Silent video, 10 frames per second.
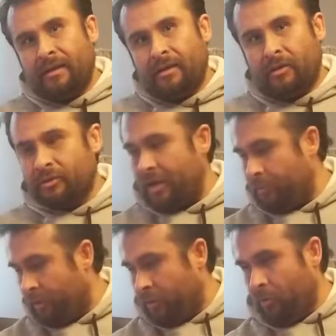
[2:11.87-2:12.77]
or try to
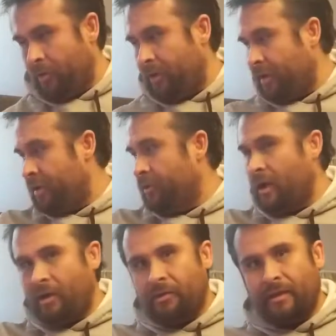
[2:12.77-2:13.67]
record, uh, you know
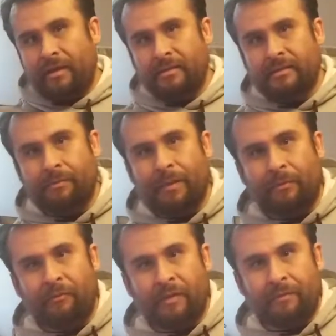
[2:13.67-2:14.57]
how the, some people
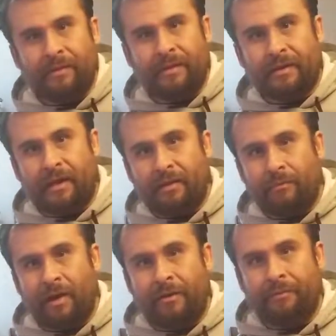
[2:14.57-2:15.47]
flip it on the
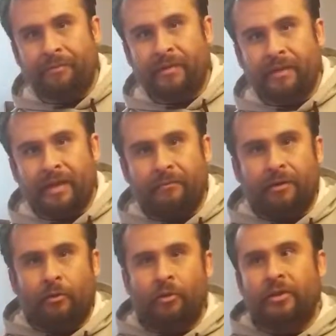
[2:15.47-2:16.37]
bottom and
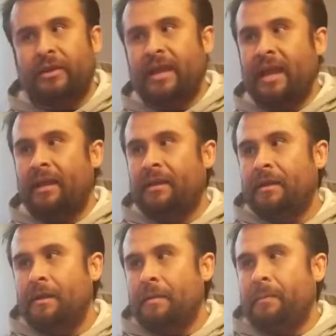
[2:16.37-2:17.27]
record, you can't
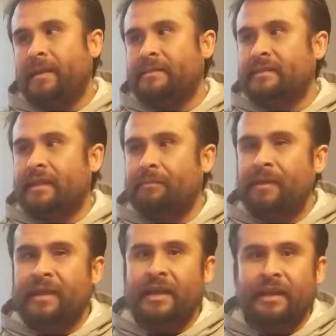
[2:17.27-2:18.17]
because it's going to be
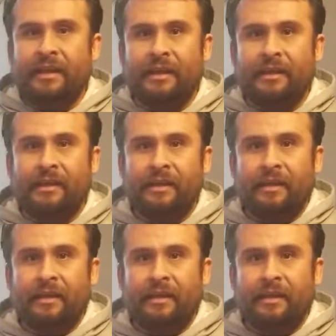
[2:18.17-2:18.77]
hitting it.